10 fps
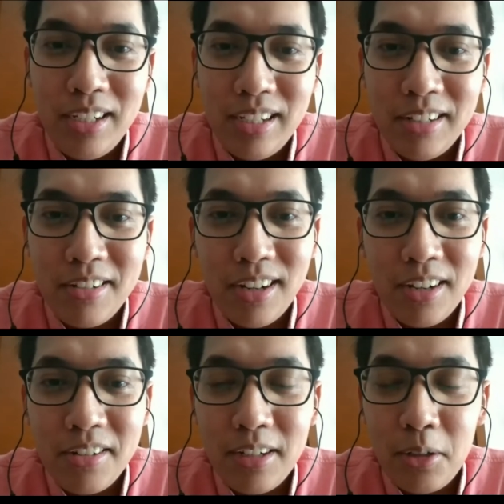
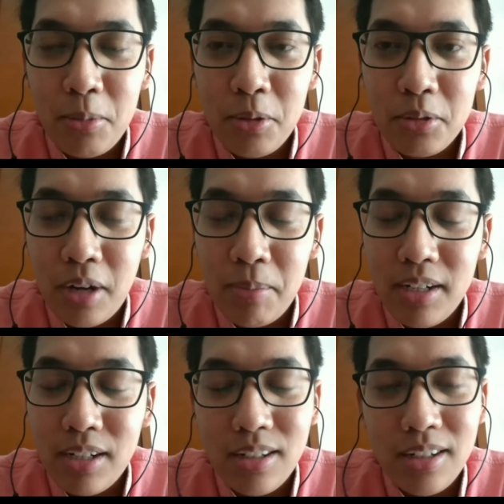international law moot I
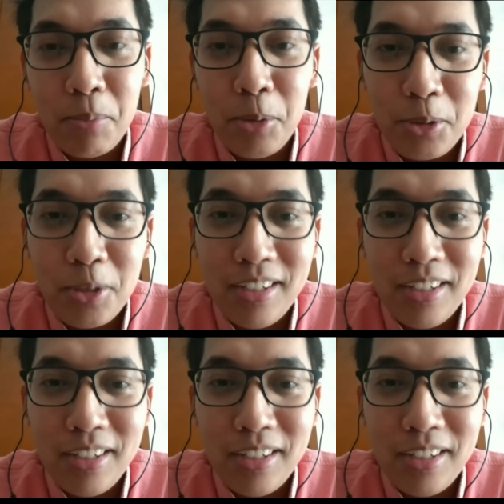mean, moot court